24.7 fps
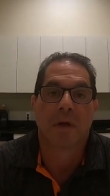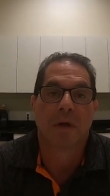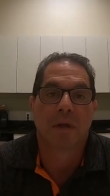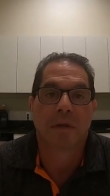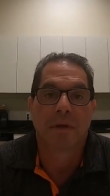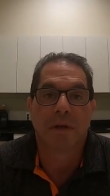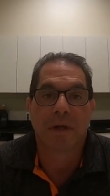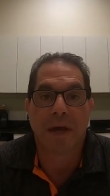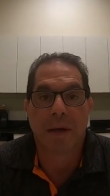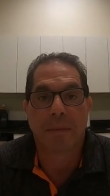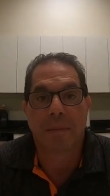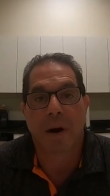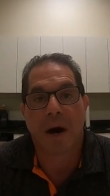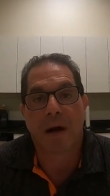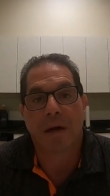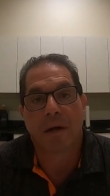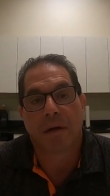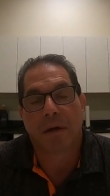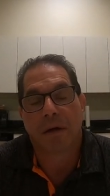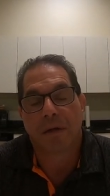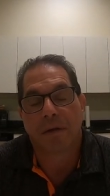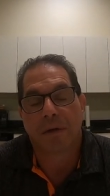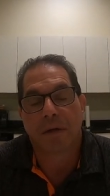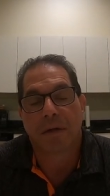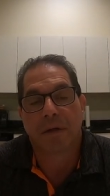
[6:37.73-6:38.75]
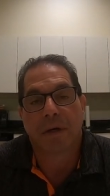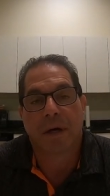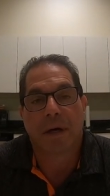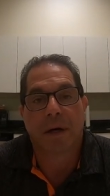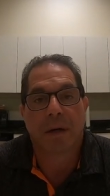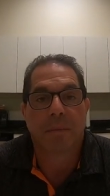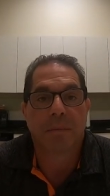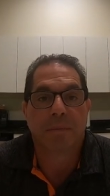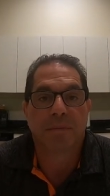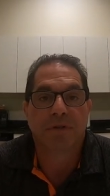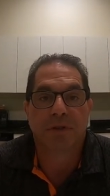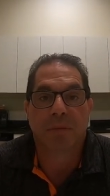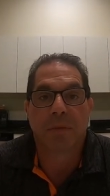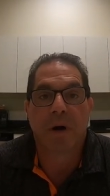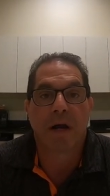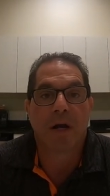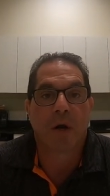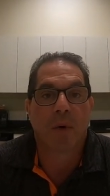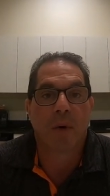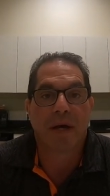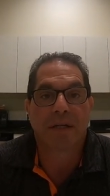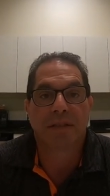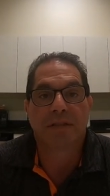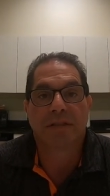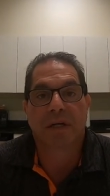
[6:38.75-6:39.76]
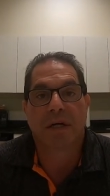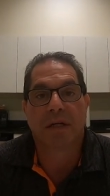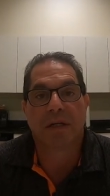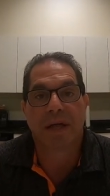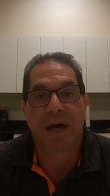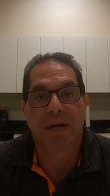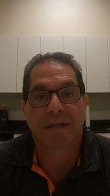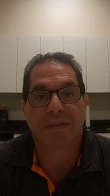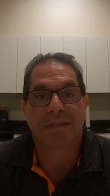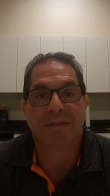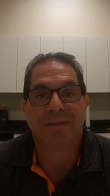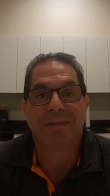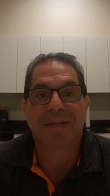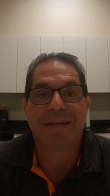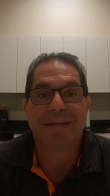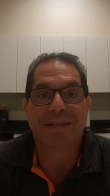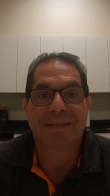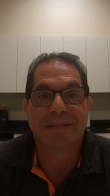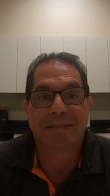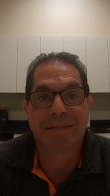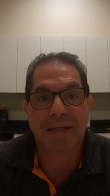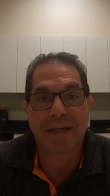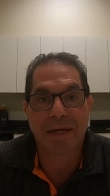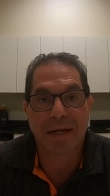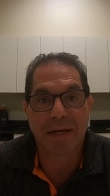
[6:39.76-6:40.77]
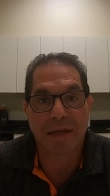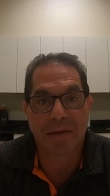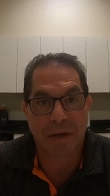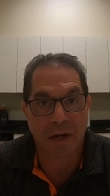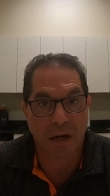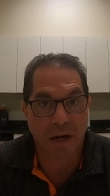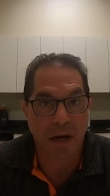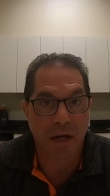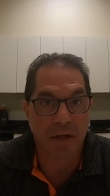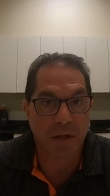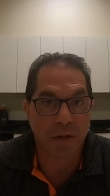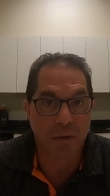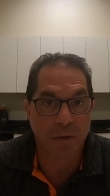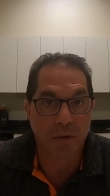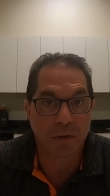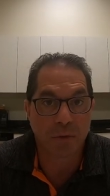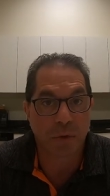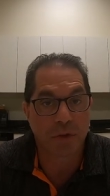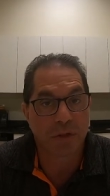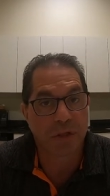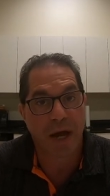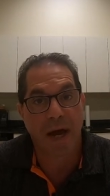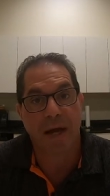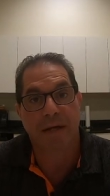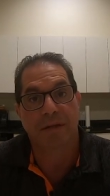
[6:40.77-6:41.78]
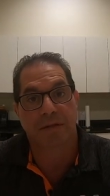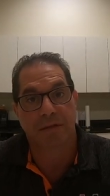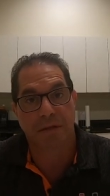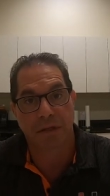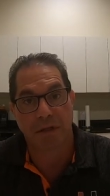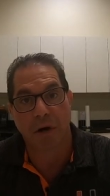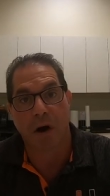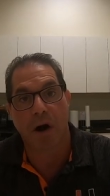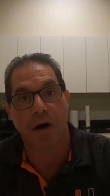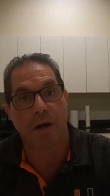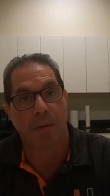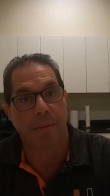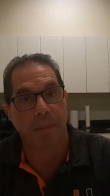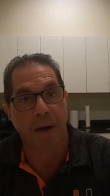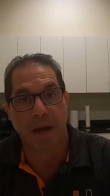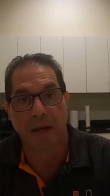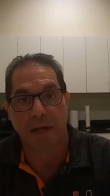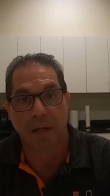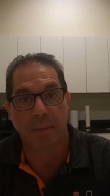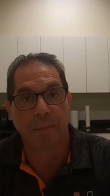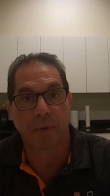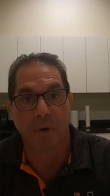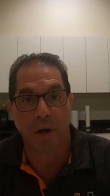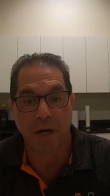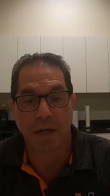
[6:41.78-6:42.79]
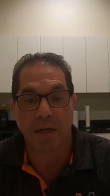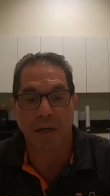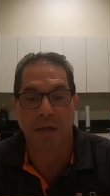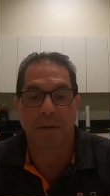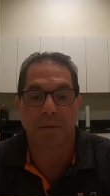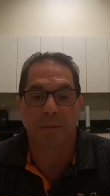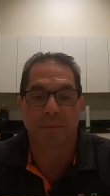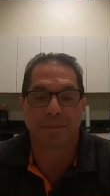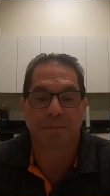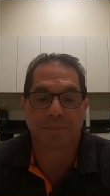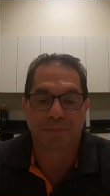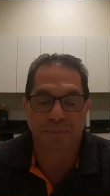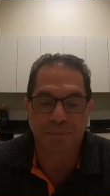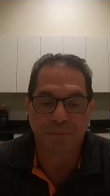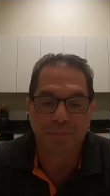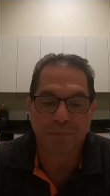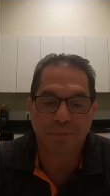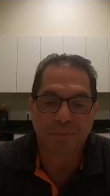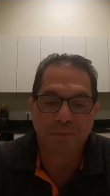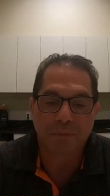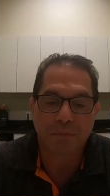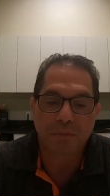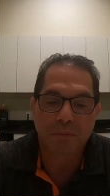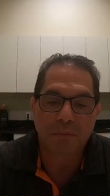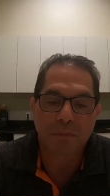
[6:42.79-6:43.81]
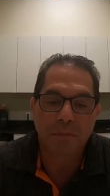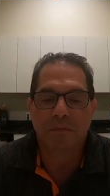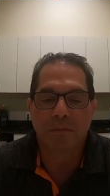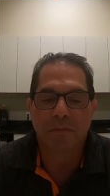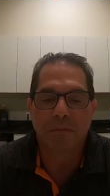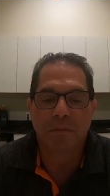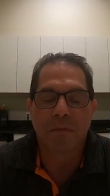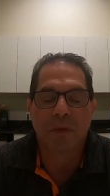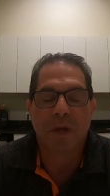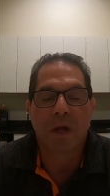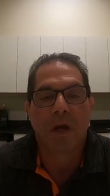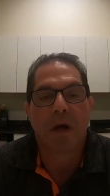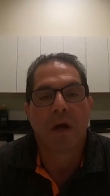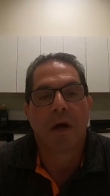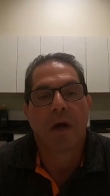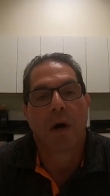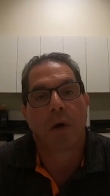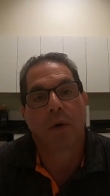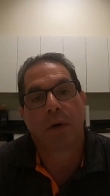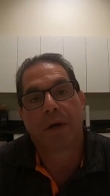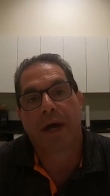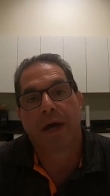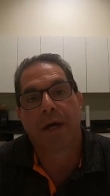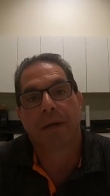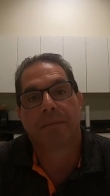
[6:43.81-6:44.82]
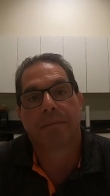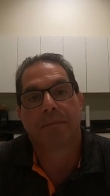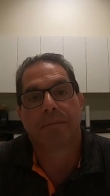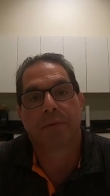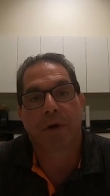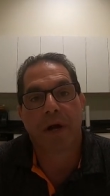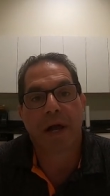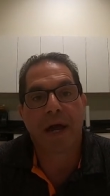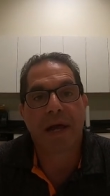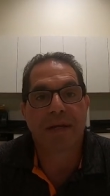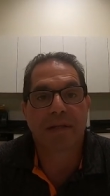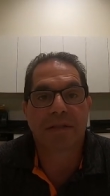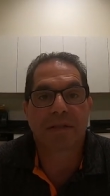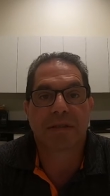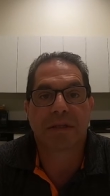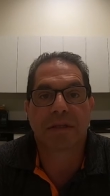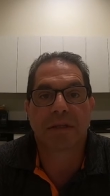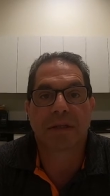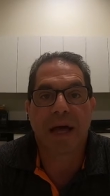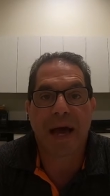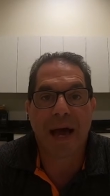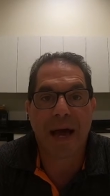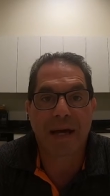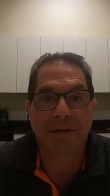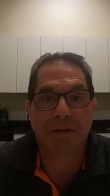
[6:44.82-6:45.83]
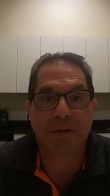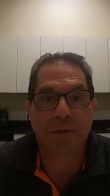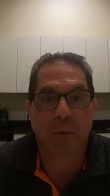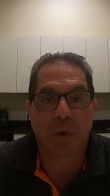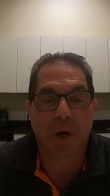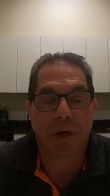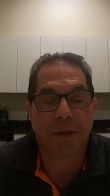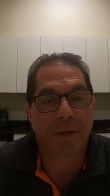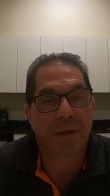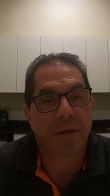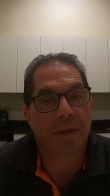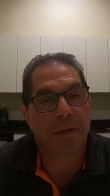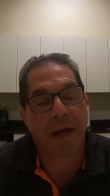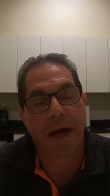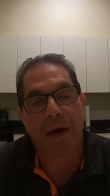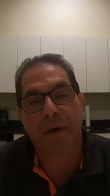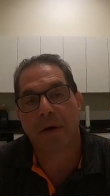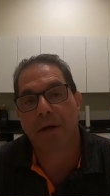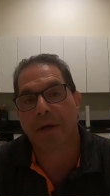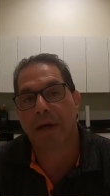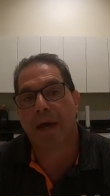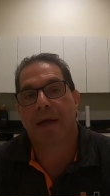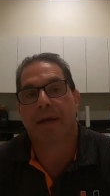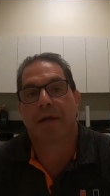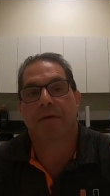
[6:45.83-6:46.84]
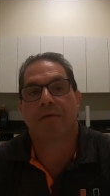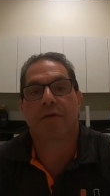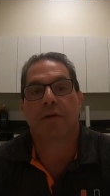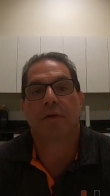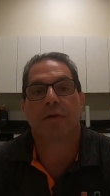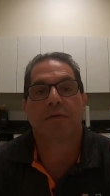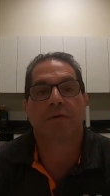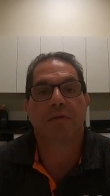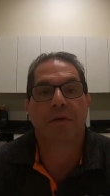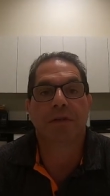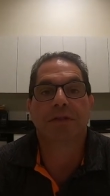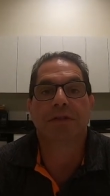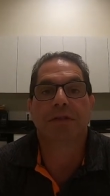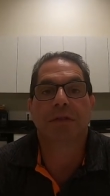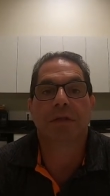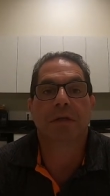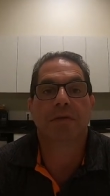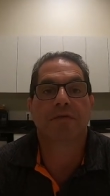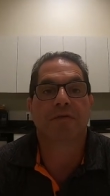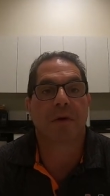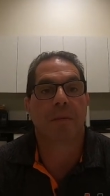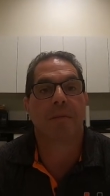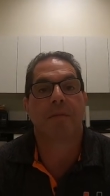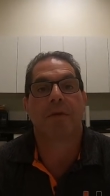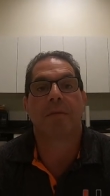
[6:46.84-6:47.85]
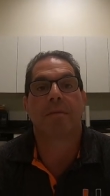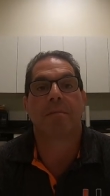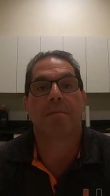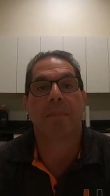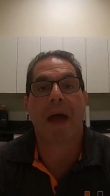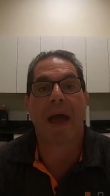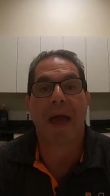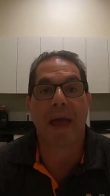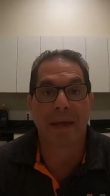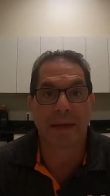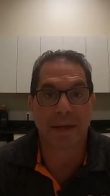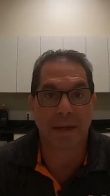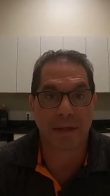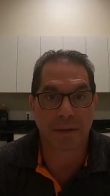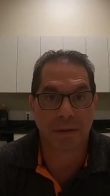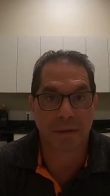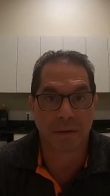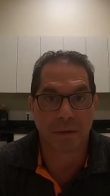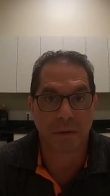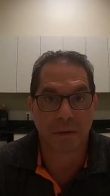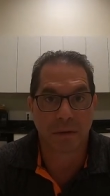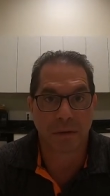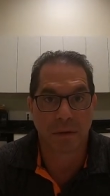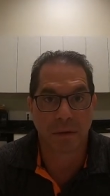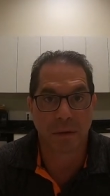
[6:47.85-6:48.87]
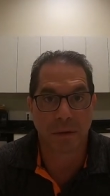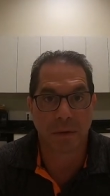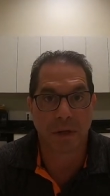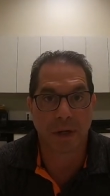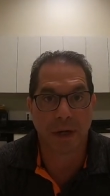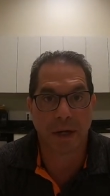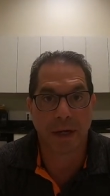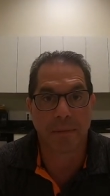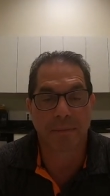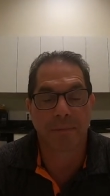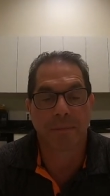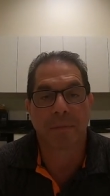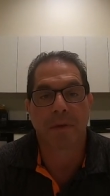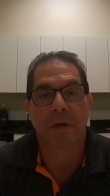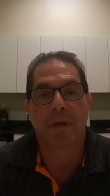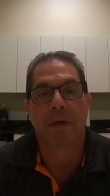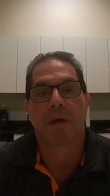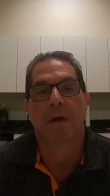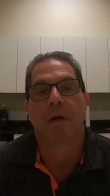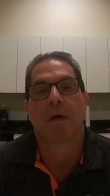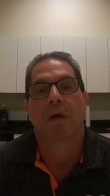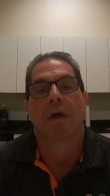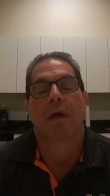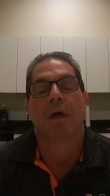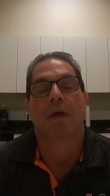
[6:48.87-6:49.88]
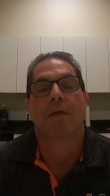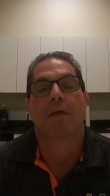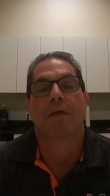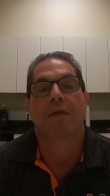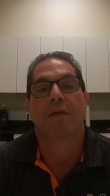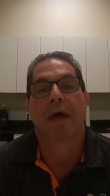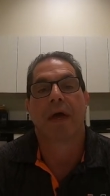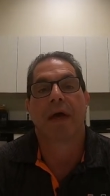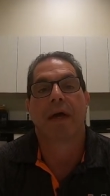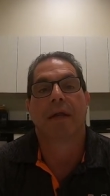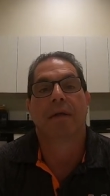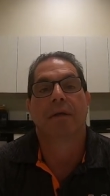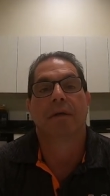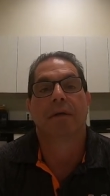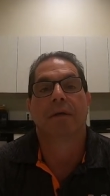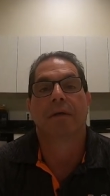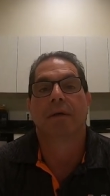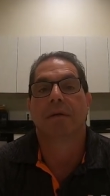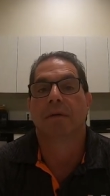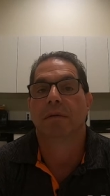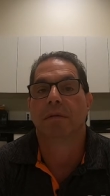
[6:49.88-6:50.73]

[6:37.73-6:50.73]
the Shimano SLX DC that I use, which has the automatic braking. Okay, Braid is the last one. Now again, if you're fishing from the bank, okay, then